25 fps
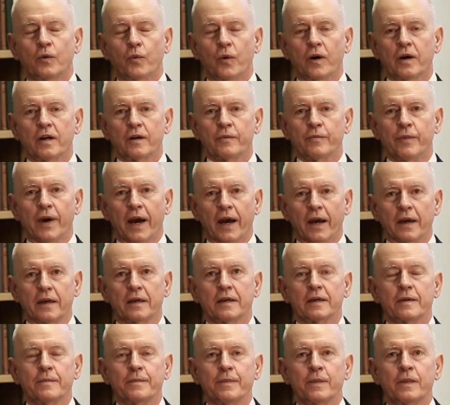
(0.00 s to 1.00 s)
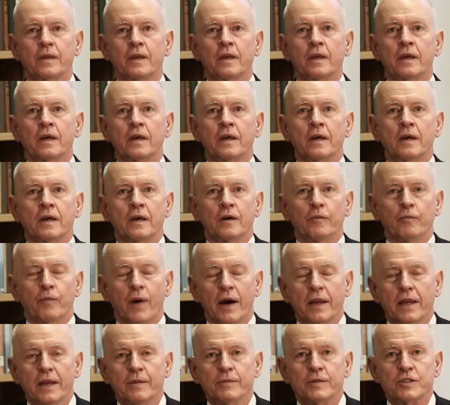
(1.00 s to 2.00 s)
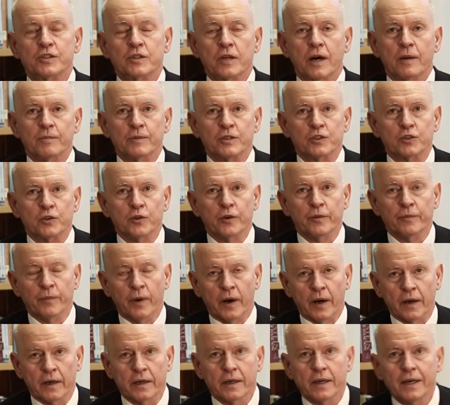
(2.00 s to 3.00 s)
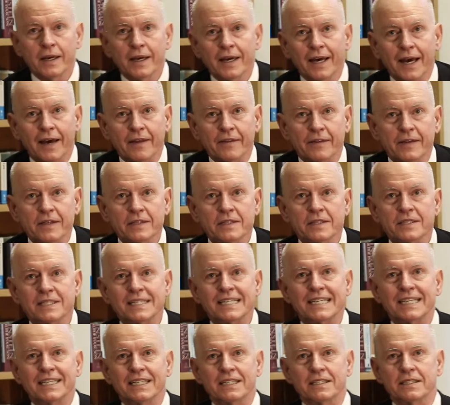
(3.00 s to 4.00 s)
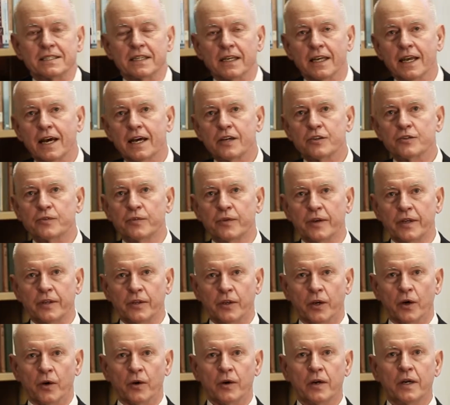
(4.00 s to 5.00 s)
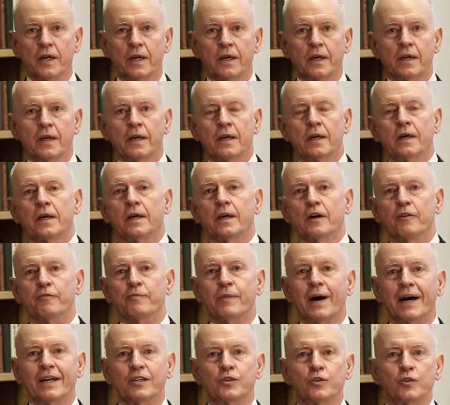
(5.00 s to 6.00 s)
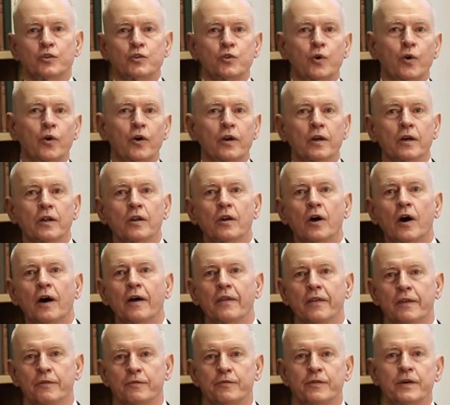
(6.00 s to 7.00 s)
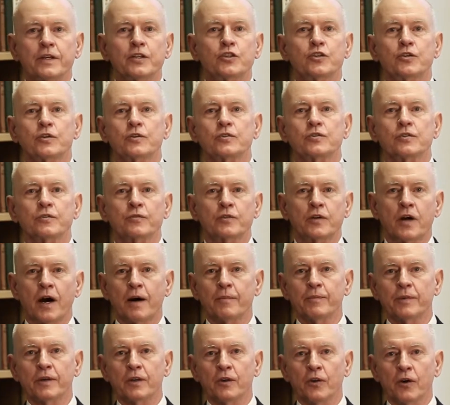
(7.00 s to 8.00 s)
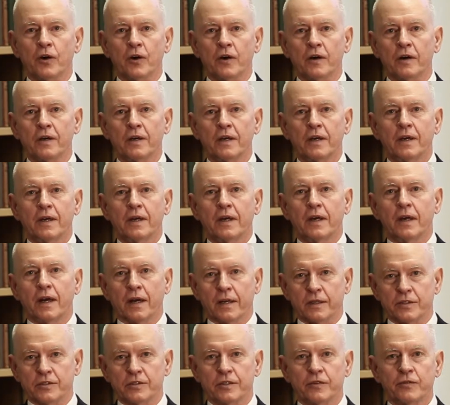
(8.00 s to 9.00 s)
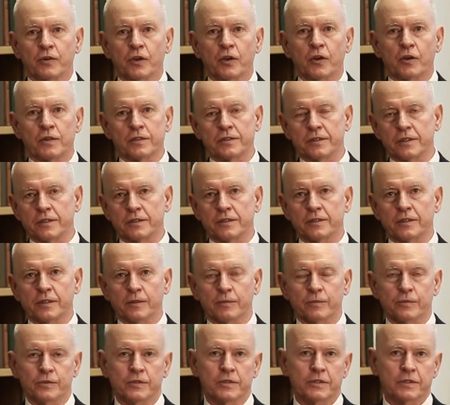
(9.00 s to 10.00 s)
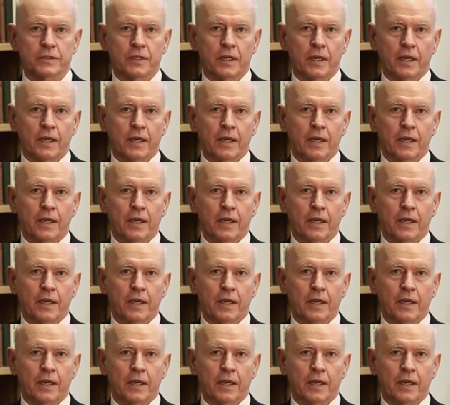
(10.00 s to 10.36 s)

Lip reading: Welcome back. My name is Thomas Lundmark, and this is the last video of my tutorial on the features of common law and civil law systems.